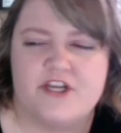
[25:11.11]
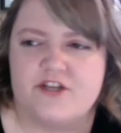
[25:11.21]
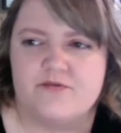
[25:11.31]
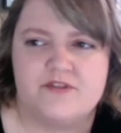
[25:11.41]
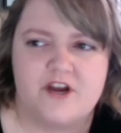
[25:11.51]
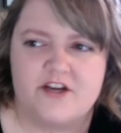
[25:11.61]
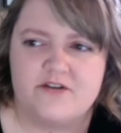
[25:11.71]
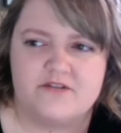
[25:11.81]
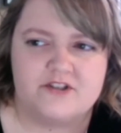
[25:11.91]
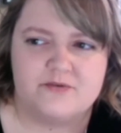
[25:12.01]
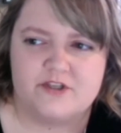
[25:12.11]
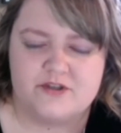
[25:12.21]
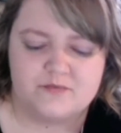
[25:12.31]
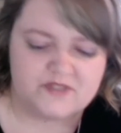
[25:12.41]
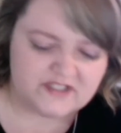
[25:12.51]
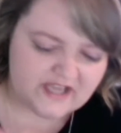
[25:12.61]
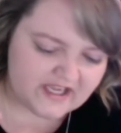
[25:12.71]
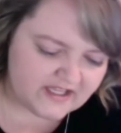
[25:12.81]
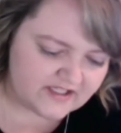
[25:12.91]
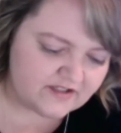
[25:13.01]
You thought your intuition was
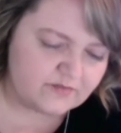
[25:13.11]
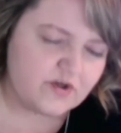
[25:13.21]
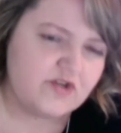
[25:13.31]
saying this is what